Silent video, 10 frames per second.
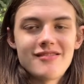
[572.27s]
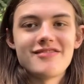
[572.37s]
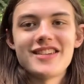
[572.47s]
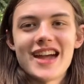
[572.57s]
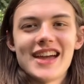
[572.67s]

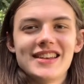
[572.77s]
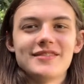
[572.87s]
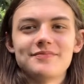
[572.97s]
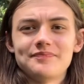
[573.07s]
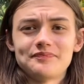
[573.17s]
Then
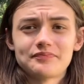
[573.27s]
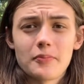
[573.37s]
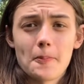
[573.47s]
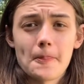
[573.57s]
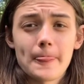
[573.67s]

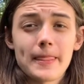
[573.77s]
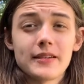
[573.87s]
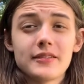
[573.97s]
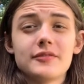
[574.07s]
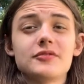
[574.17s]

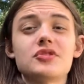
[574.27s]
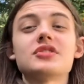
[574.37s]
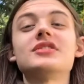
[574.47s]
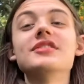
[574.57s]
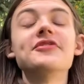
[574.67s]

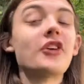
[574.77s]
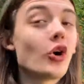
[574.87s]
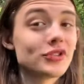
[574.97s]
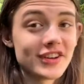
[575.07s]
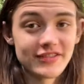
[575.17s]
just
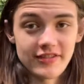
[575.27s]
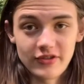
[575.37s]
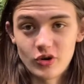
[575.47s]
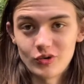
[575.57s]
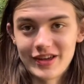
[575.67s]
defaulting to the
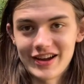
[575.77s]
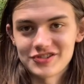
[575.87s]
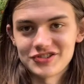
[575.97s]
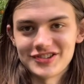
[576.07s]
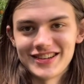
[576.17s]
hold action